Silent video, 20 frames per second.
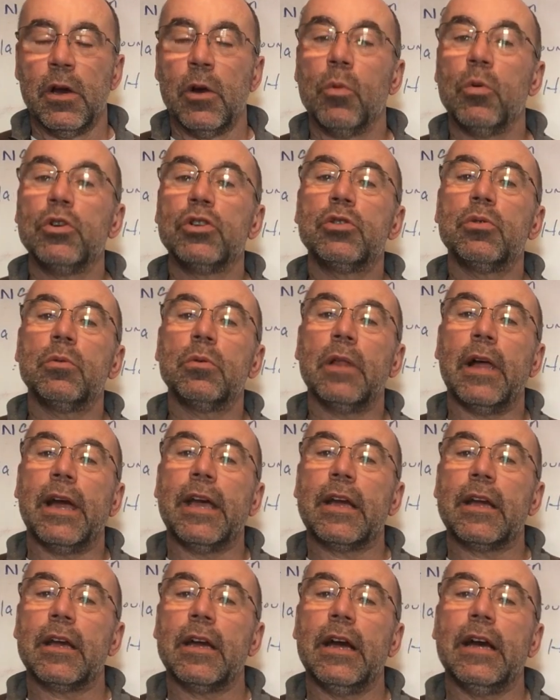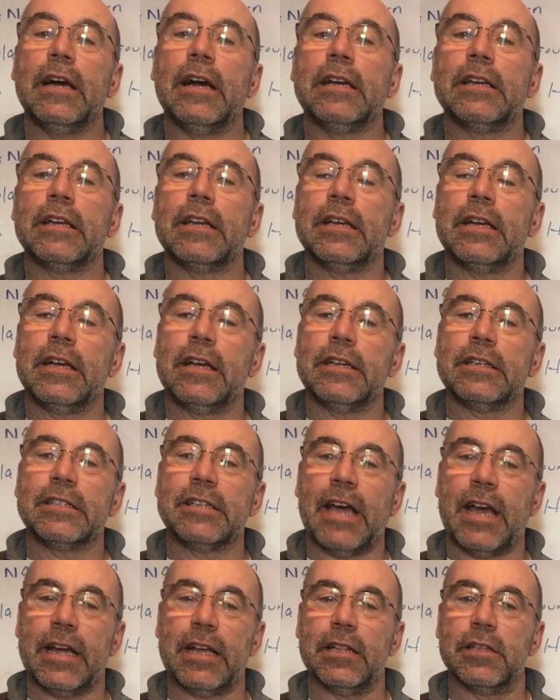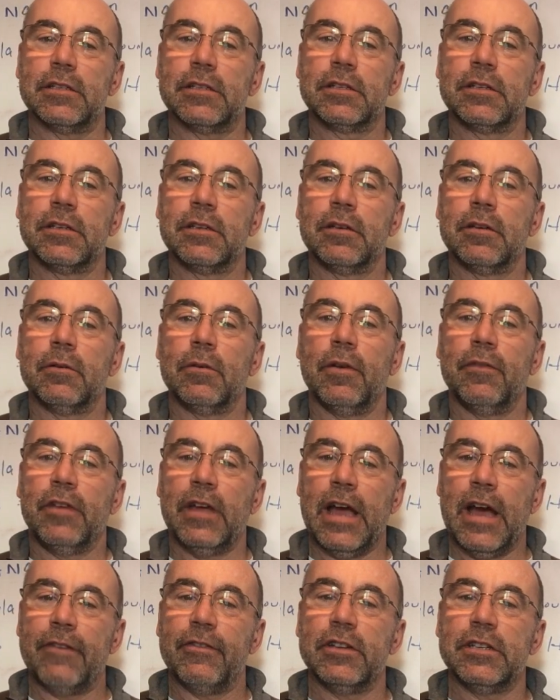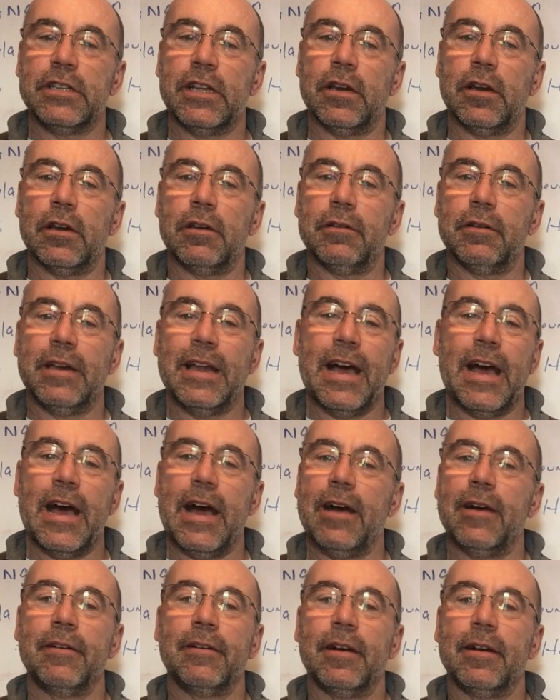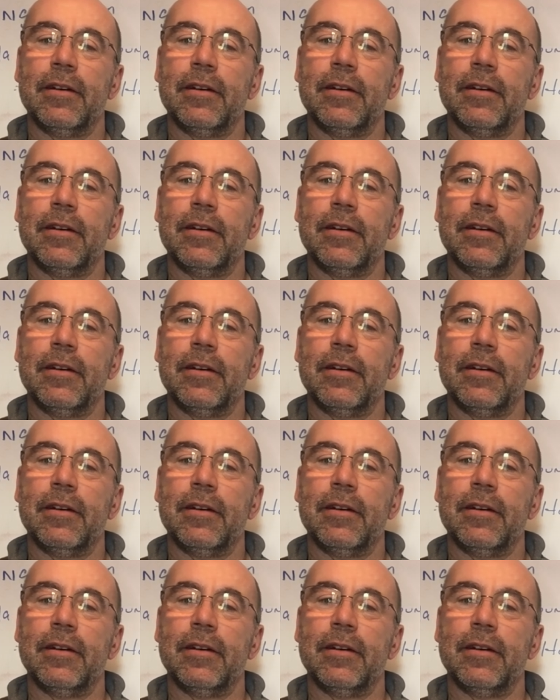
Would you like seconds if you're having dinner? Nah.